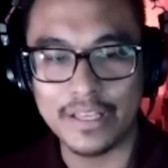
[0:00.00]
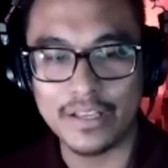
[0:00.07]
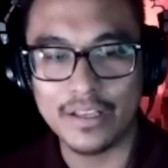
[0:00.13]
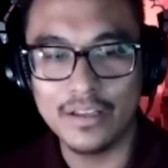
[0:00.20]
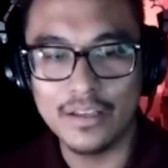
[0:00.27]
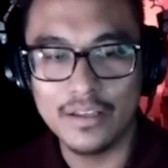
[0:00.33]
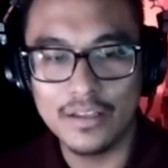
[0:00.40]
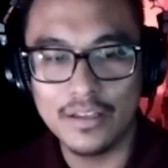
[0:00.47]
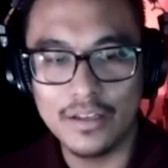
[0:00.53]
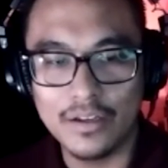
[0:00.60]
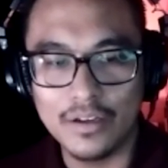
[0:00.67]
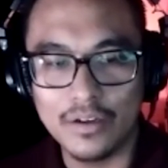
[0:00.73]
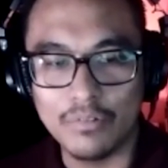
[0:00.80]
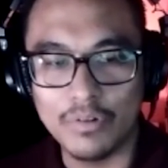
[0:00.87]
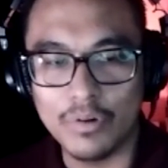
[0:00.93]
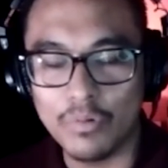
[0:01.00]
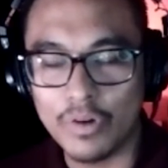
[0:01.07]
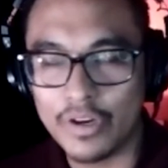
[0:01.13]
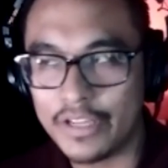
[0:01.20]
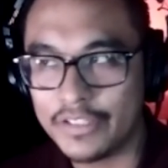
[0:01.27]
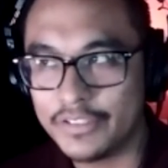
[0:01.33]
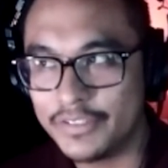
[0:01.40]
like, well,
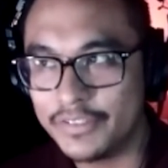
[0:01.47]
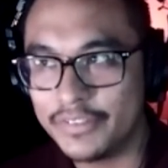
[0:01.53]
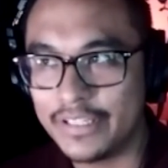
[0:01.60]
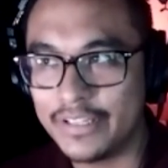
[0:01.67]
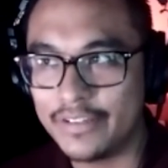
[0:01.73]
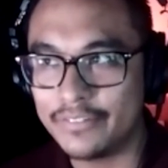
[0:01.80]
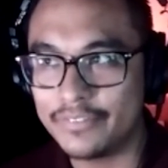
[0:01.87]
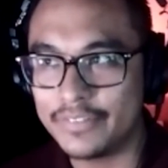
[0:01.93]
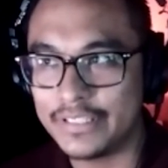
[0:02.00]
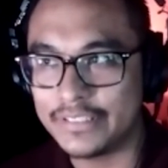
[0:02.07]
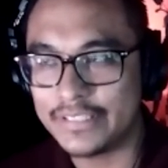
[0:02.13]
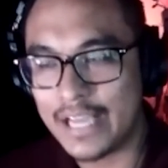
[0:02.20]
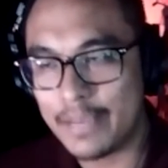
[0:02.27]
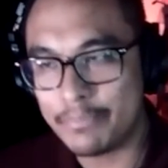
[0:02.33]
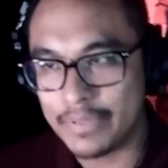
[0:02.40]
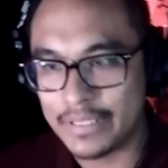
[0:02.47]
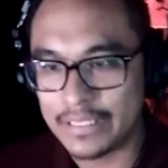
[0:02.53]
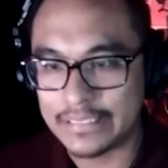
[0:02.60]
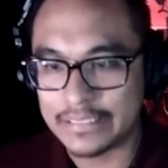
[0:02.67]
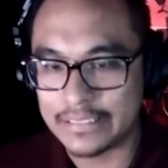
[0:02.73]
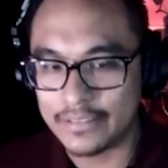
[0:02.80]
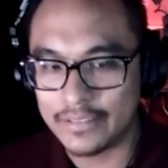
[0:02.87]
what do I do if this
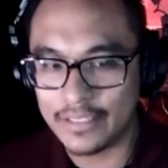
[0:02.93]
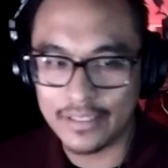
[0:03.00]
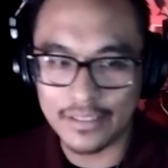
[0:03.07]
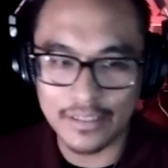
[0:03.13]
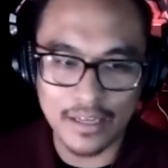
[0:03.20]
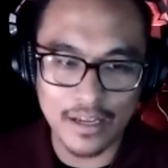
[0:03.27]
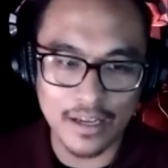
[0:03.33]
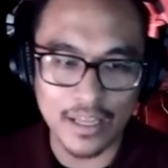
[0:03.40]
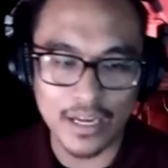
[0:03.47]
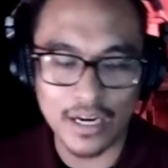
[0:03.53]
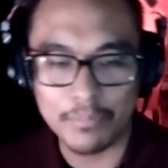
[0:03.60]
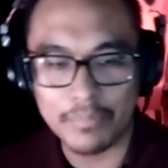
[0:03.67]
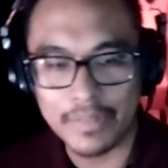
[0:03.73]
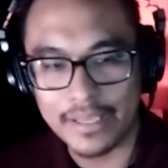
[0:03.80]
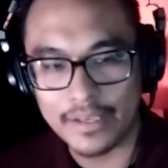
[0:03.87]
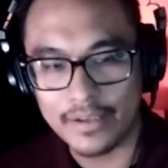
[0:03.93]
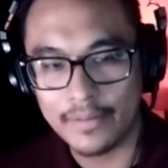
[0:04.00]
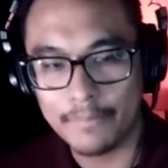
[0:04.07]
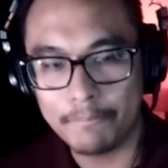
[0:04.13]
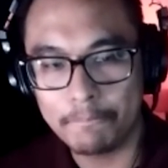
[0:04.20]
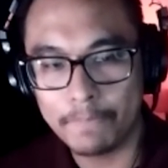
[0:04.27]
happens? Da, da, da, da. And I'm like,